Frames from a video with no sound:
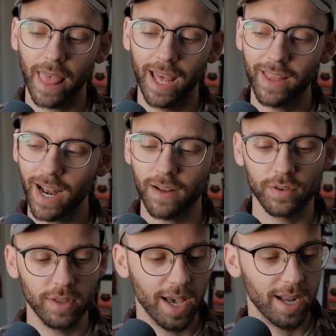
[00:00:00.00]
And then after
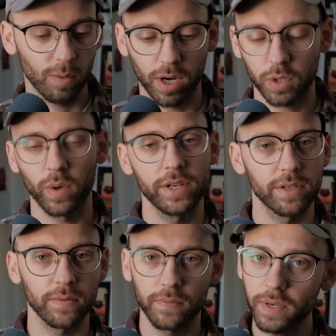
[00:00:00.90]
that, I watched Wages
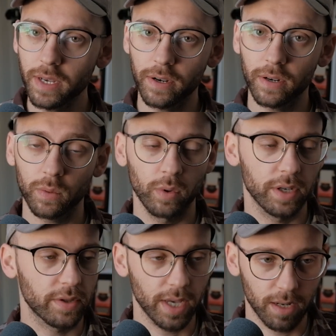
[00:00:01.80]
of Fear,
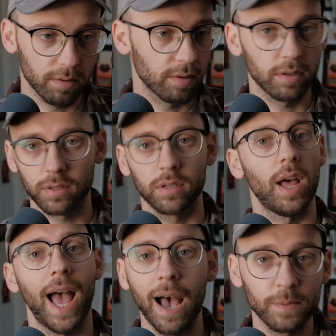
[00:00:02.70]
which then
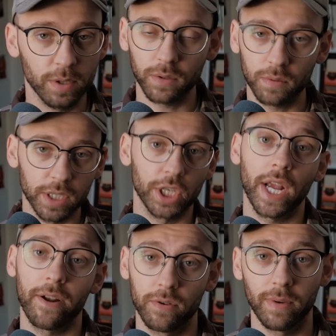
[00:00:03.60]
absolutely
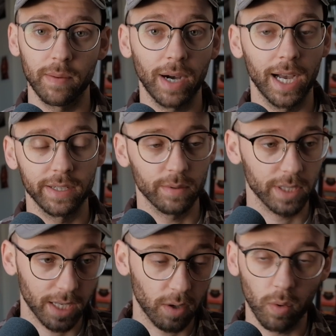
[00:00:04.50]
shattered my mind. I was
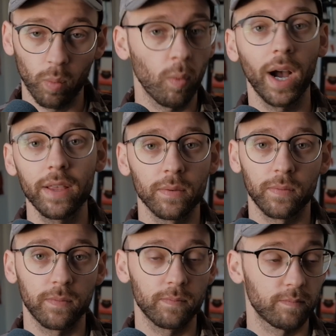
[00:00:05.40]
like, why the
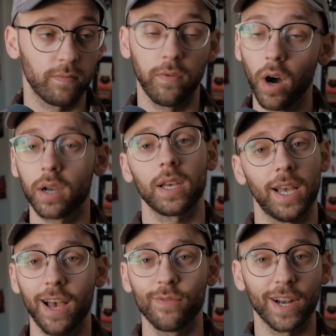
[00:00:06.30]
fuck
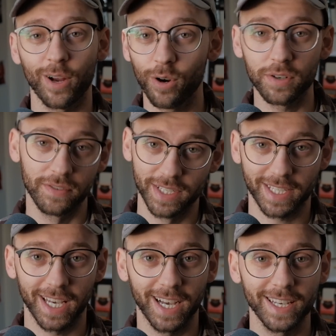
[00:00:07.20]
haven't I heard of this
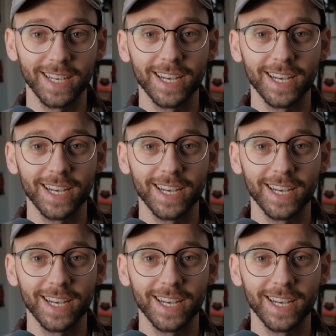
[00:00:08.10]
guy?